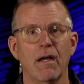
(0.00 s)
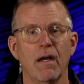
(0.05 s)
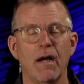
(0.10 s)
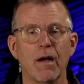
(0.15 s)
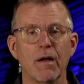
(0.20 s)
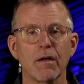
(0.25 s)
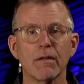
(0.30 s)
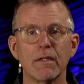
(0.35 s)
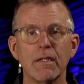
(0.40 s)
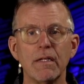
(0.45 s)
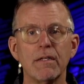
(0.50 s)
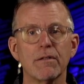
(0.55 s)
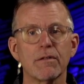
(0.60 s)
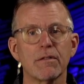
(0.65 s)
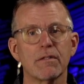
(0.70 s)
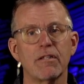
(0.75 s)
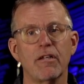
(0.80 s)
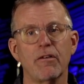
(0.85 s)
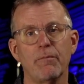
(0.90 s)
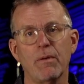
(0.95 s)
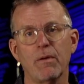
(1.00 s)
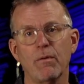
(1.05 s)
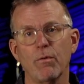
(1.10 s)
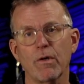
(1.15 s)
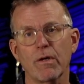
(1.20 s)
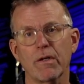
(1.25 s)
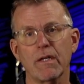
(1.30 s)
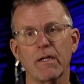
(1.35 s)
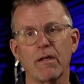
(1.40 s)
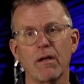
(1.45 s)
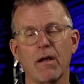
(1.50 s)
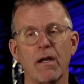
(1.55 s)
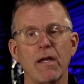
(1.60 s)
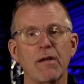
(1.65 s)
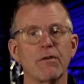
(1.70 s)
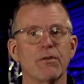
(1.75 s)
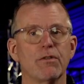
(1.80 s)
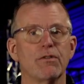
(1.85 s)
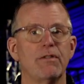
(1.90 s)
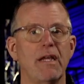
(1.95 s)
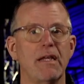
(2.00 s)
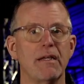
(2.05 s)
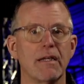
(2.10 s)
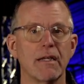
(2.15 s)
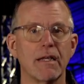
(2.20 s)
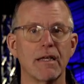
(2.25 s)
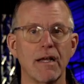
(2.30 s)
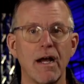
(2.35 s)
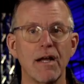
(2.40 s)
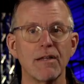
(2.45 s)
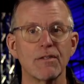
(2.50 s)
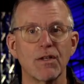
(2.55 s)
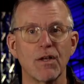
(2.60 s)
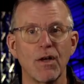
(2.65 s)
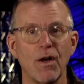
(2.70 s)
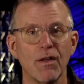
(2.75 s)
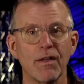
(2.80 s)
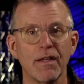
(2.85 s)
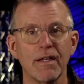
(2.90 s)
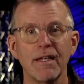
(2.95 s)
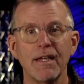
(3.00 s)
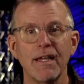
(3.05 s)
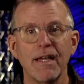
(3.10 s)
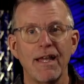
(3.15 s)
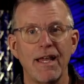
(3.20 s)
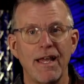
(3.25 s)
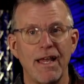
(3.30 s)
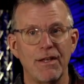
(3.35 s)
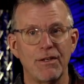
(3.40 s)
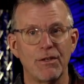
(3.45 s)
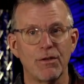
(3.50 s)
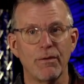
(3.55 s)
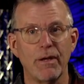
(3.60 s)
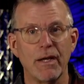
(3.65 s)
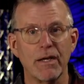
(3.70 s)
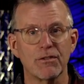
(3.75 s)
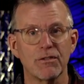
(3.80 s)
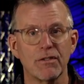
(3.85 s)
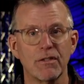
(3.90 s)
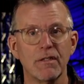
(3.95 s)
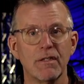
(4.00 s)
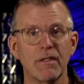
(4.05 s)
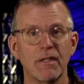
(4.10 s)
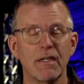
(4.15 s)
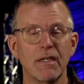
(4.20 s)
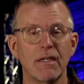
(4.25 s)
Our leaders have been working on understanding God's calling and direction